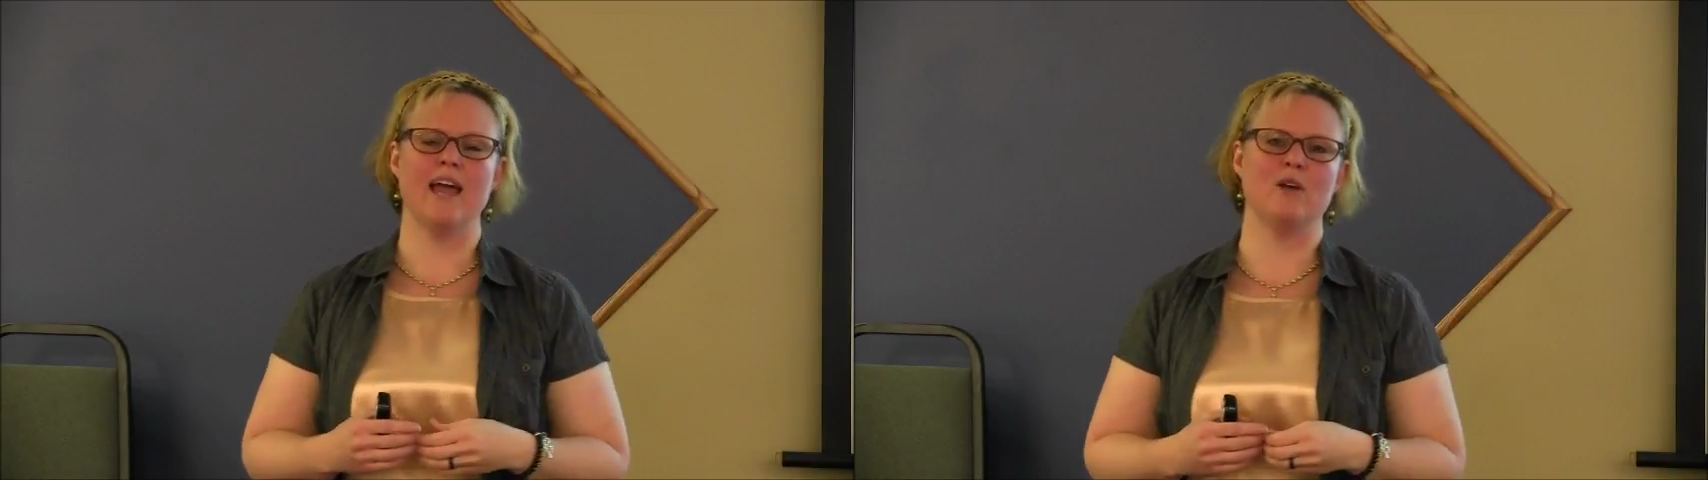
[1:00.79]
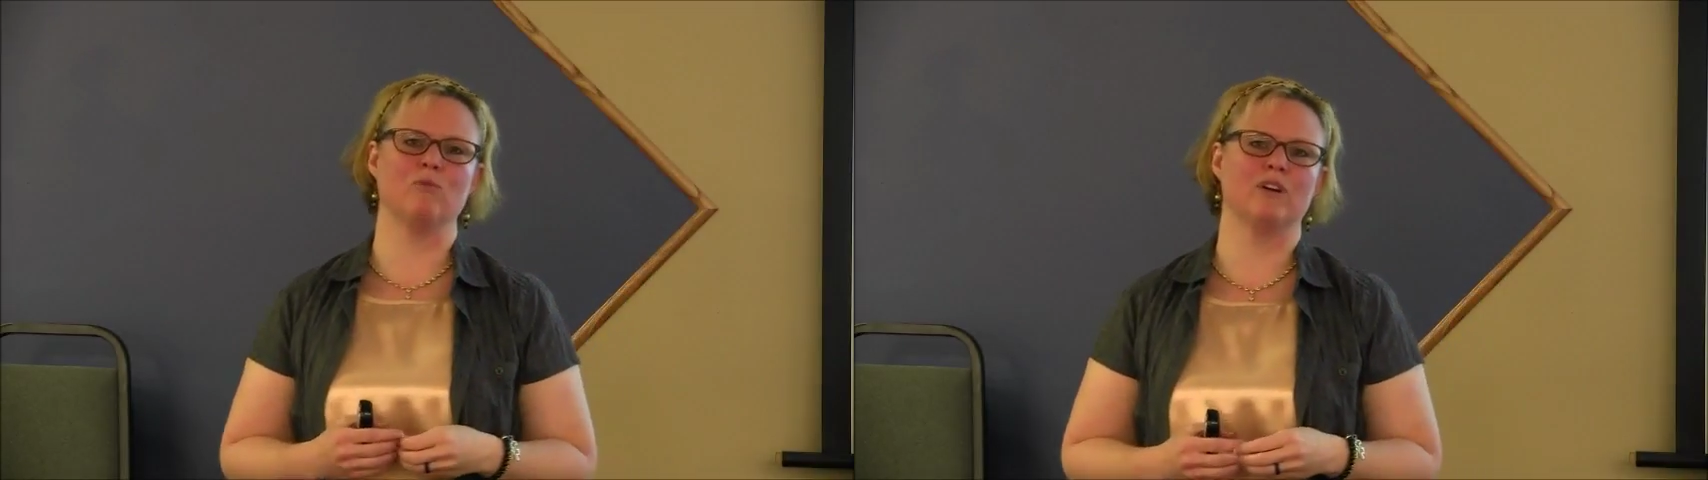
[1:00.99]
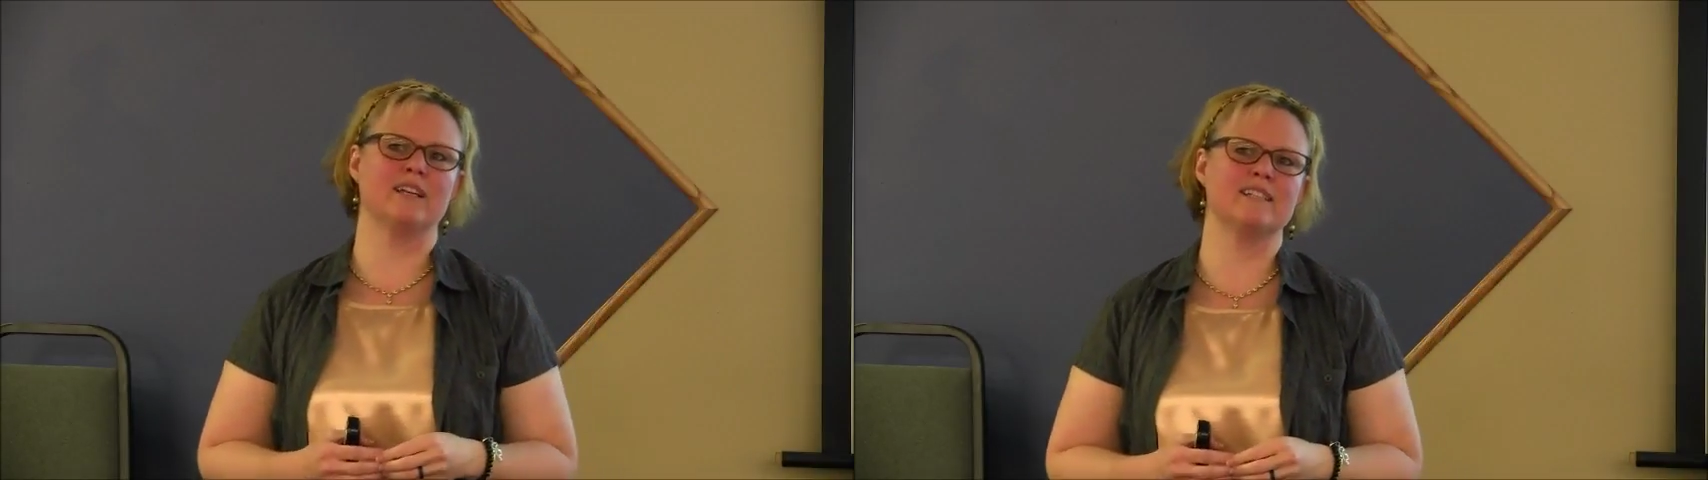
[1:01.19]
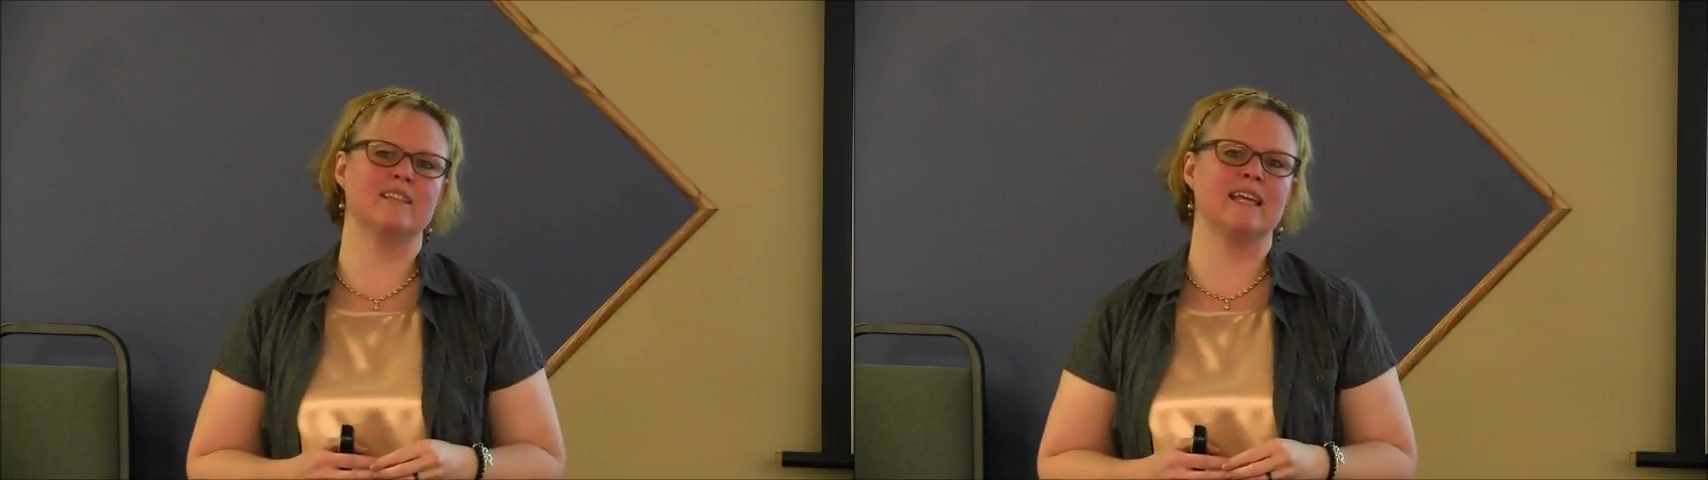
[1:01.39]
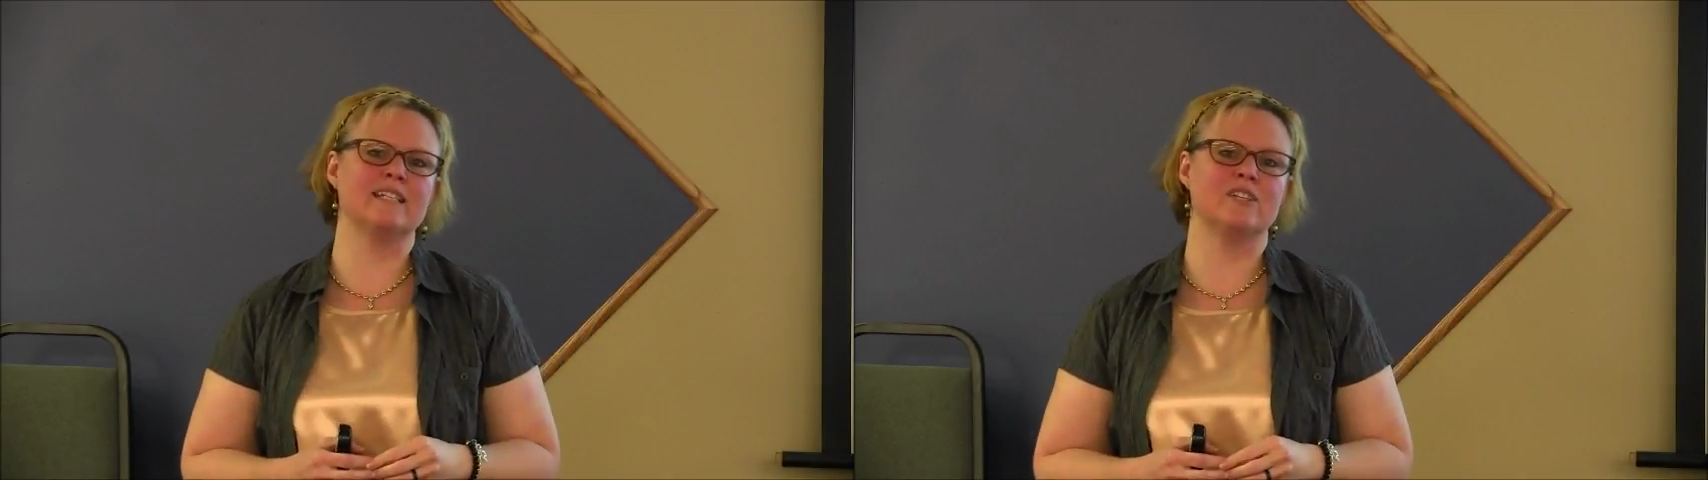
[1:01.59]
And we're going to
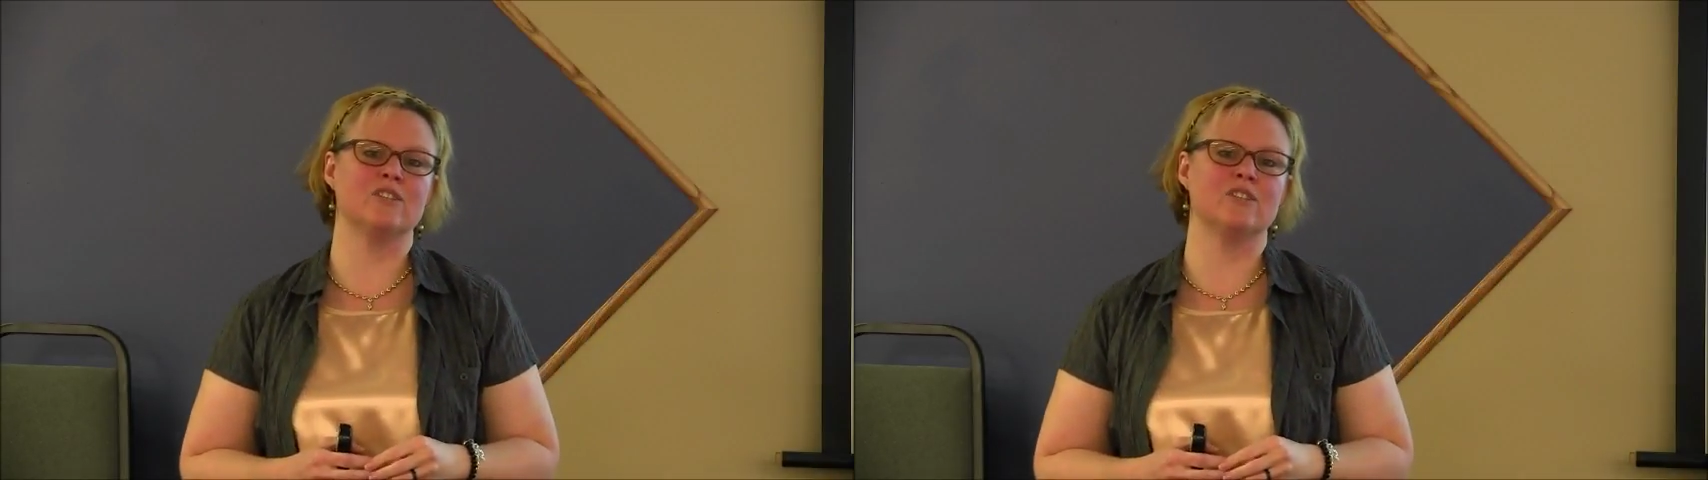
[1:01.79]
select